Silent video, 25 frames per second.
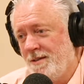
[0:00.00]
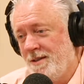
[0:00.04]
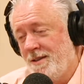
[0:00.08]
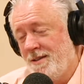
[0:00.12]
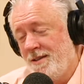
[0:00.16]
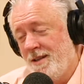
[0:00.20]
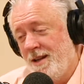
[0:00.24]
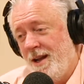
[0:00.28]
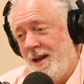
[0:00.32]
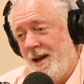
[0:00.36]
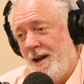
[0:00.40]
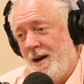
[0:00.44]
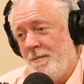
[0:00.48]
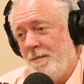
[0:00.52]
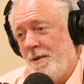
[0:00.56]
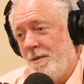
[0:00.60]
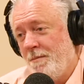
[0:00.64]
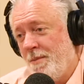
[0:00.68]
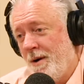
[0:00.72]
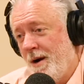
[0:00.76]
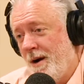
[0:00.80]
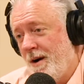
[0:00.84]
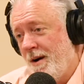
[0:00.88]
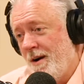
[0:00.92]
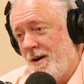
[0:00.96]
And I said, hey, I'm in
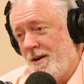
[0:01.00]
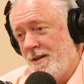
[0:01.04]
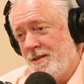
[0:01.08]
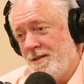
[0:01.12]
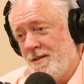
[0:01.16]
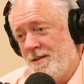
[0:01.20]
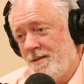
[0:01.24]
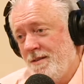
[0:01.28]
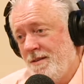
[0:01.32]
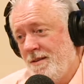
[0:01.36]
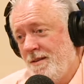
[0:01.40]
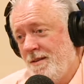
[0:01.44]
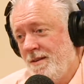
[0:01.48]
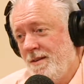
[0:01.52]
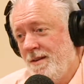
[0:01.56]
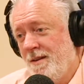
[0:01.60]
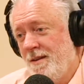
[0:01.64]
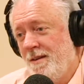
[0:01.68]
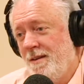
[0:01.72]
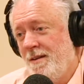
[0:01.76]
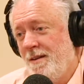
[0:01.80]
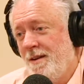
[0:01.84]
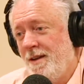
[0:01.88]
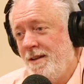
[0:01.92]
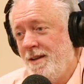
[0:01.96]
Paris.
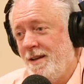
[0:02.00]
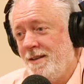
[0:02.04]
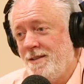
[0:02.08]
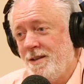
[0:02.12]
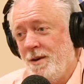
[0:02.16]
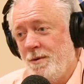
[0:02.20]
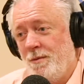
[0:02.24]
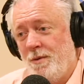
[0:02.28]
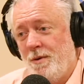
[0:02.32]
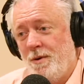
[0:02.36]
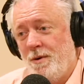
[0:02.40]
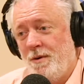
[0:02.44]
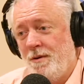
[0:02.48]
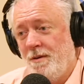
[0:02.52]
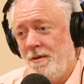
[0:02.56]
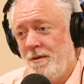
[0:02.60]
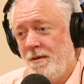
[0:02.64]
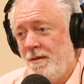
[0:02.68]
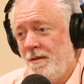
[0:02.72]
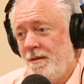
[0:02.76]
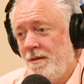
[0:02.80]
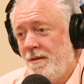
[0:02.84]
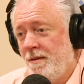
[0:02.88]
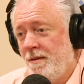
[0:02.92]
And they said, well,